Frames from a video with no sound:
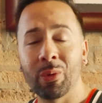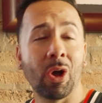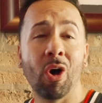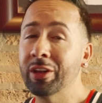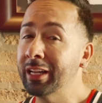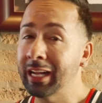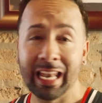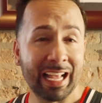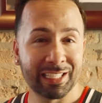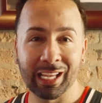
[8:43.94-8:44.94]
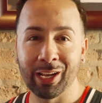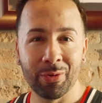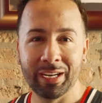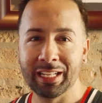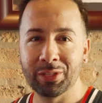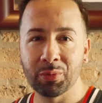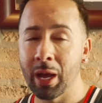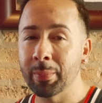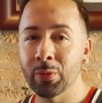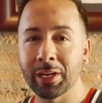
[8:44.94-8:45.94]
with all the classic ingredients you
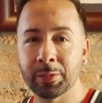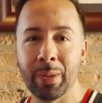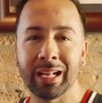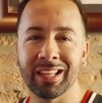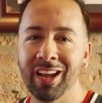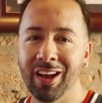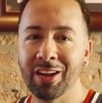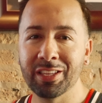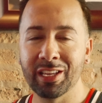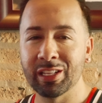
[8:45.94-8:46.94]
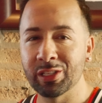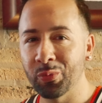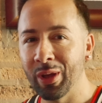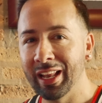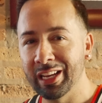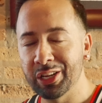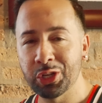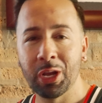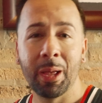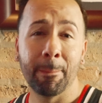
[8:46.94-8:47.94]
come to expect, onions,
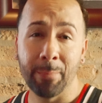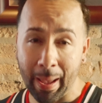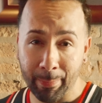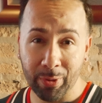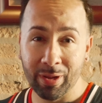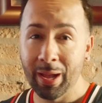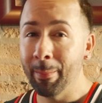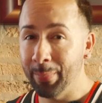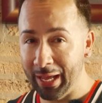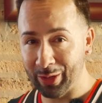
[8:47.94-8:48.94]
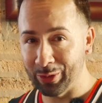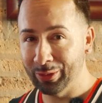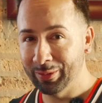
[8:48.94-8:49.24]
relish, pepper, pickle,